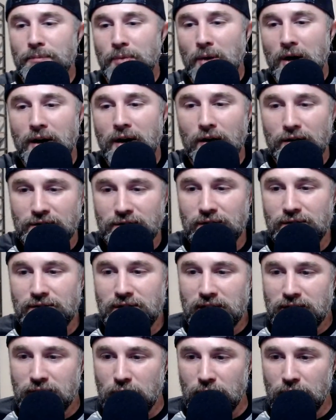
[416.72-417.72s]
Brett also
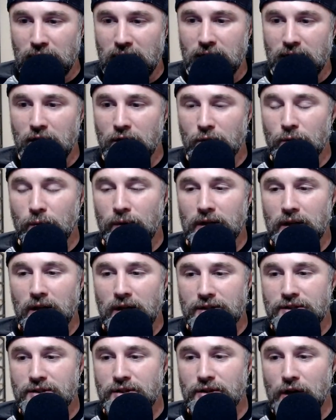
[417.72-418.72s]
says, okay, Hunk, we
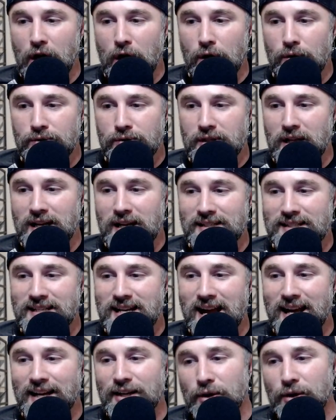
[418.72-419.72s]
lost to the O's last
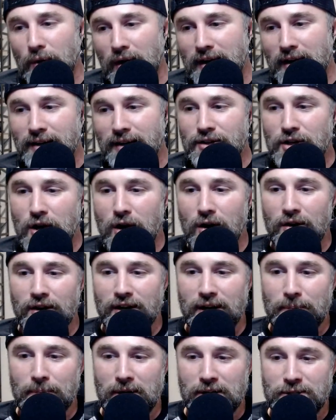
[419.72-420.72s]
night. Granted, y'all are in a